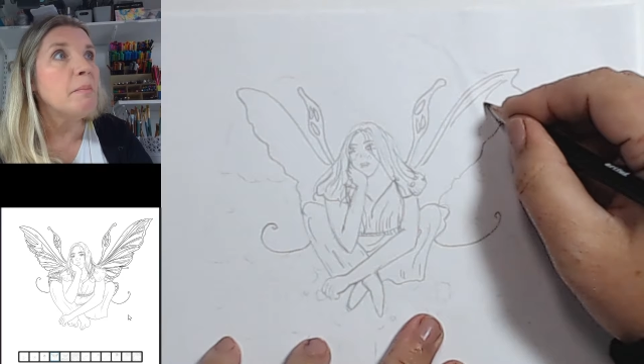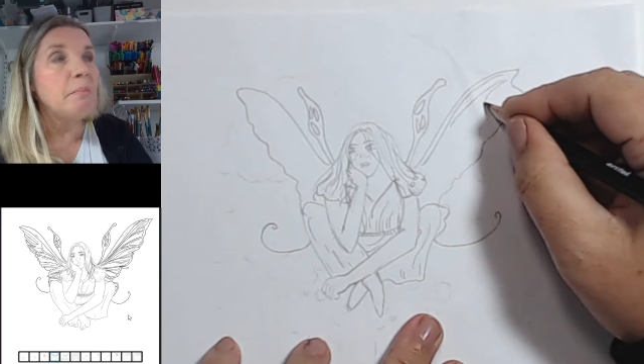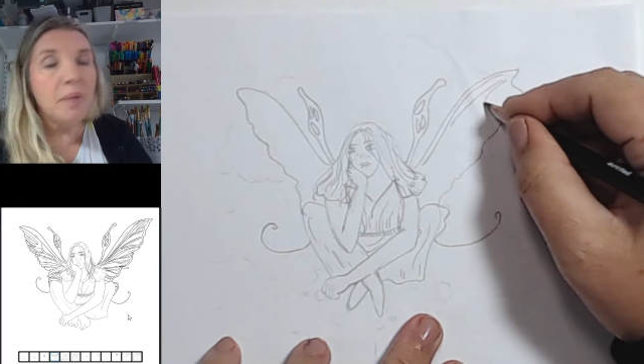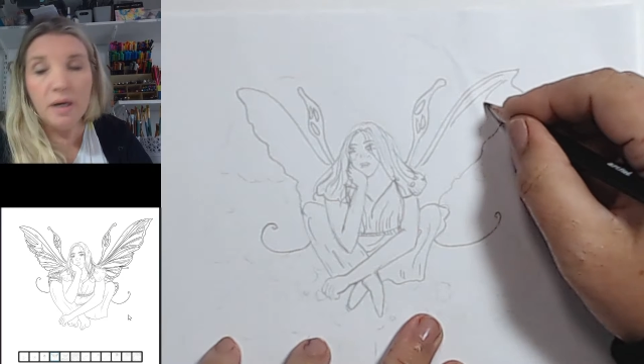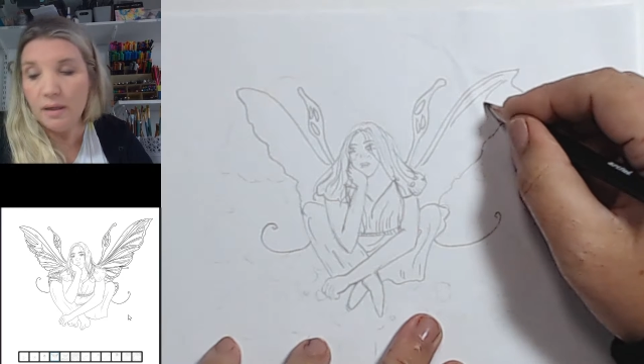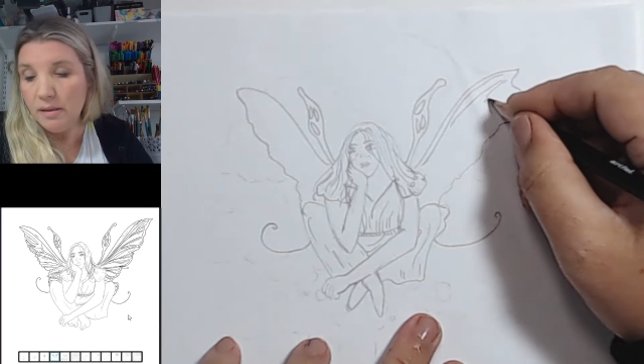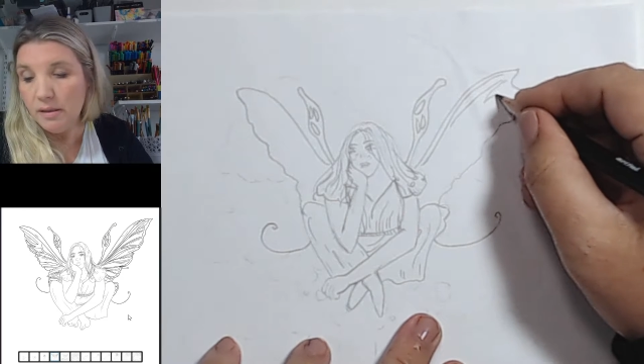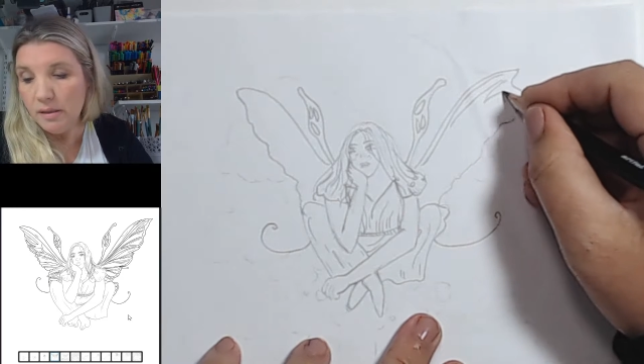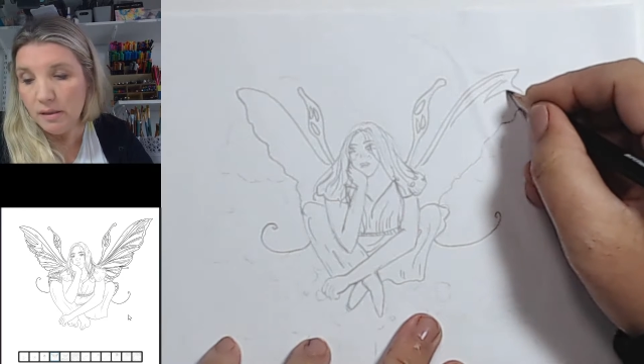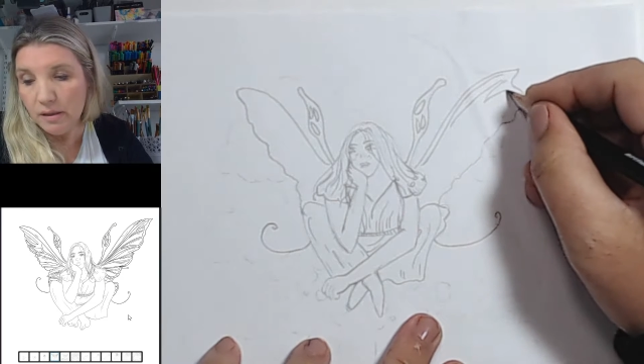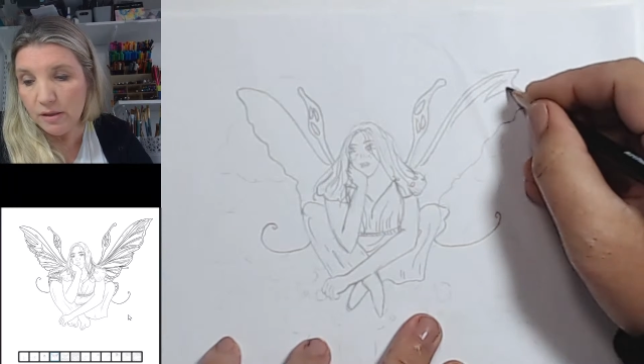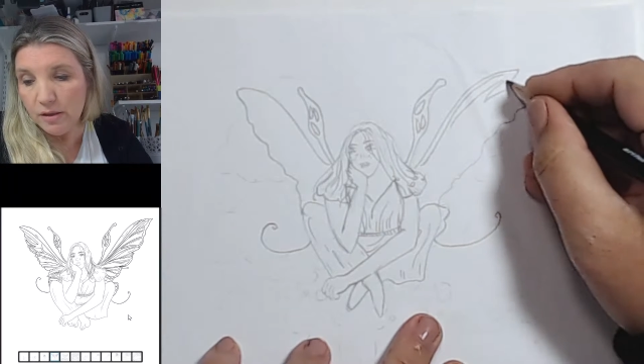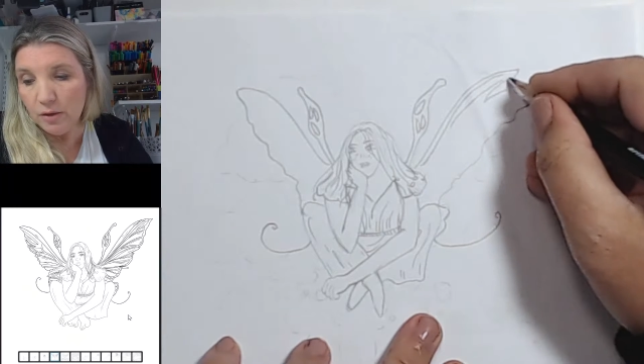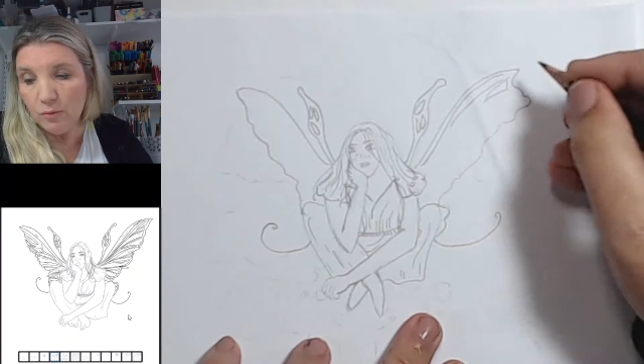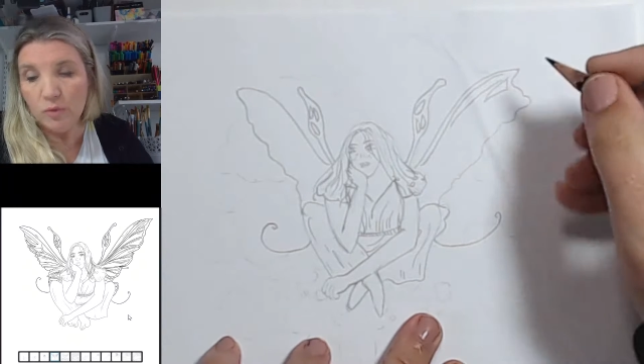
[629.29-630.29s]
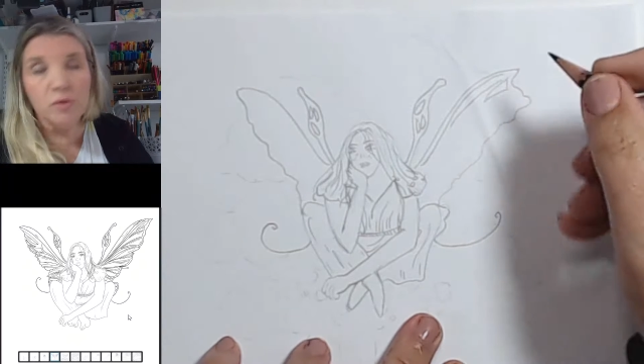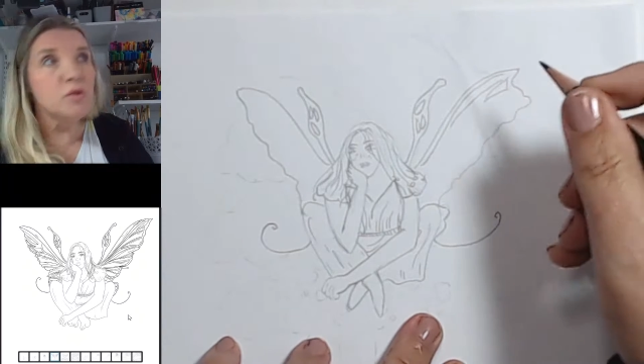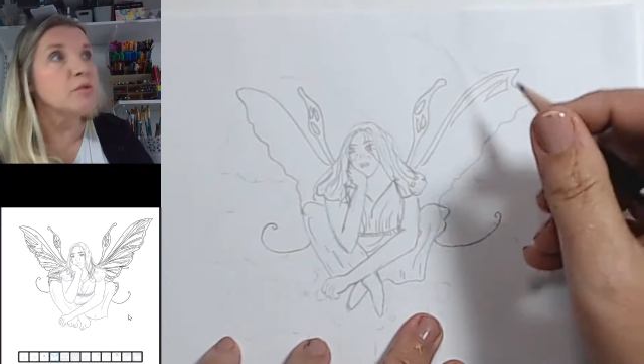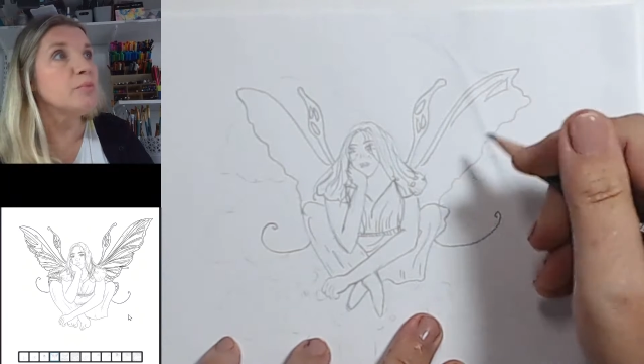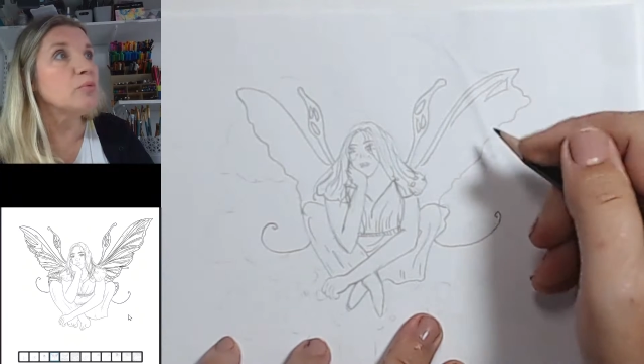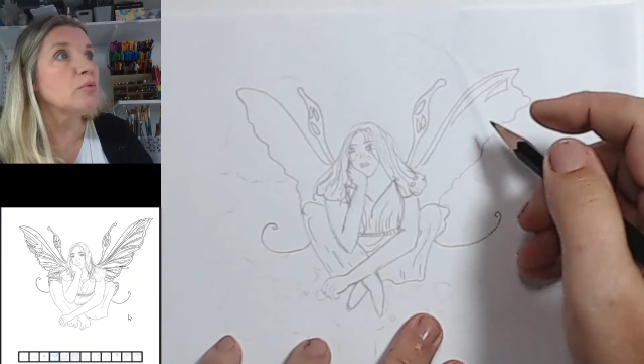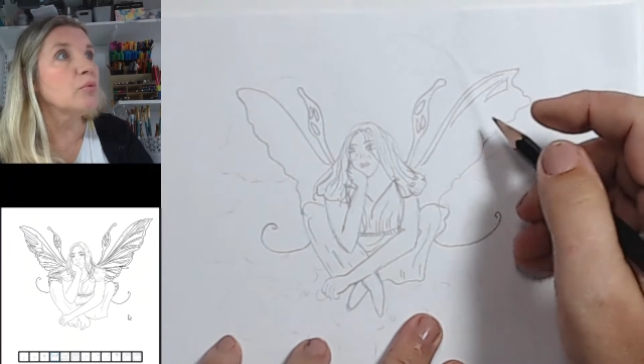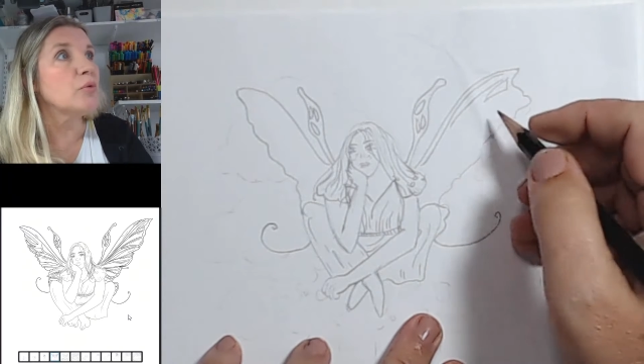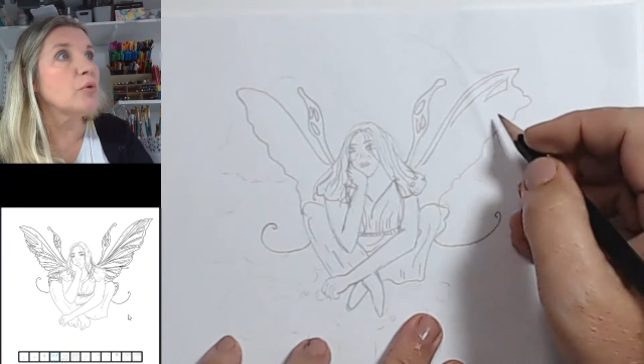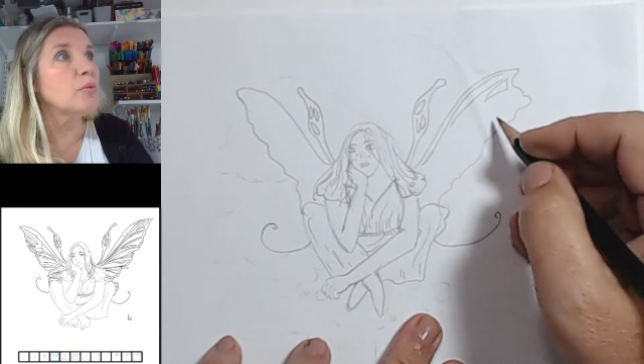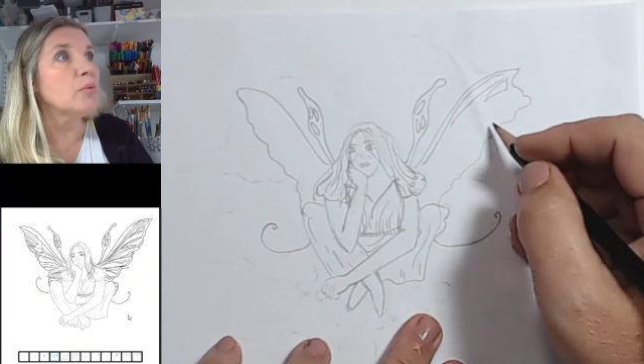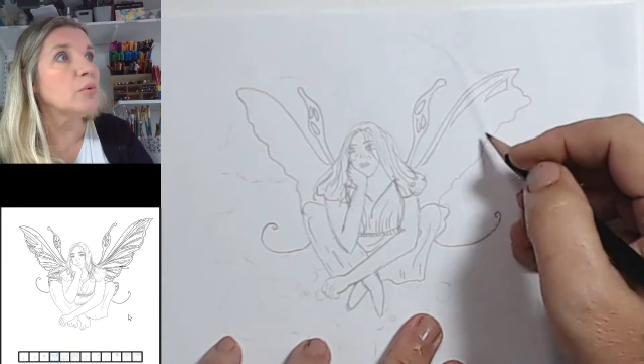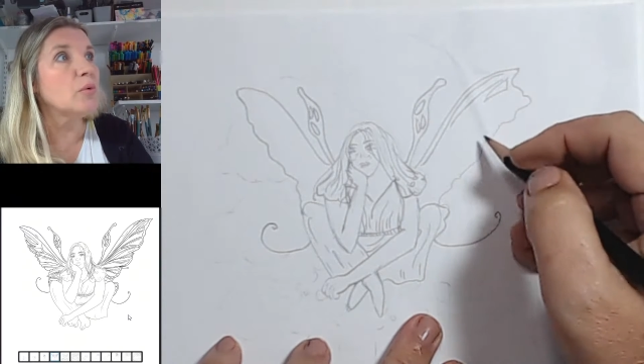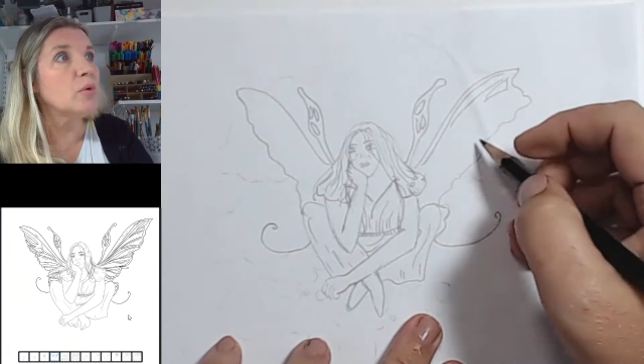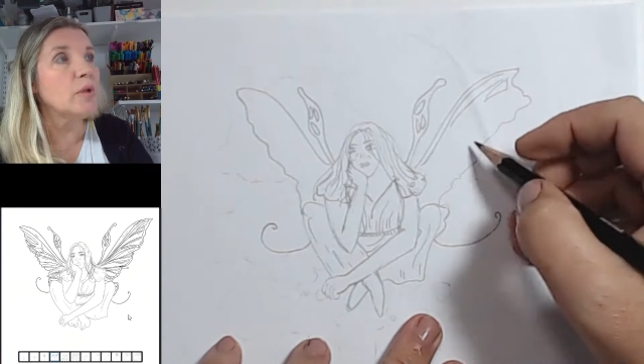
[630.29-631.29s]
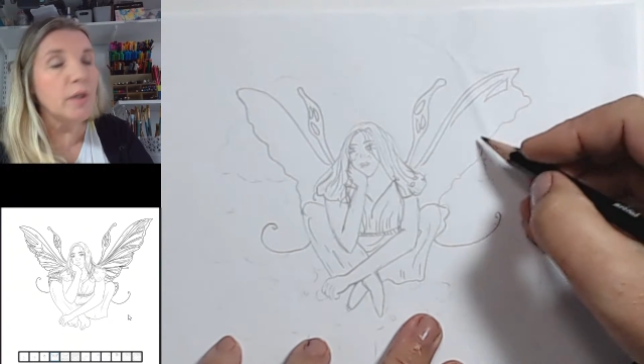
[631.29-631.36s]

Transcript: but I don't want to bore you all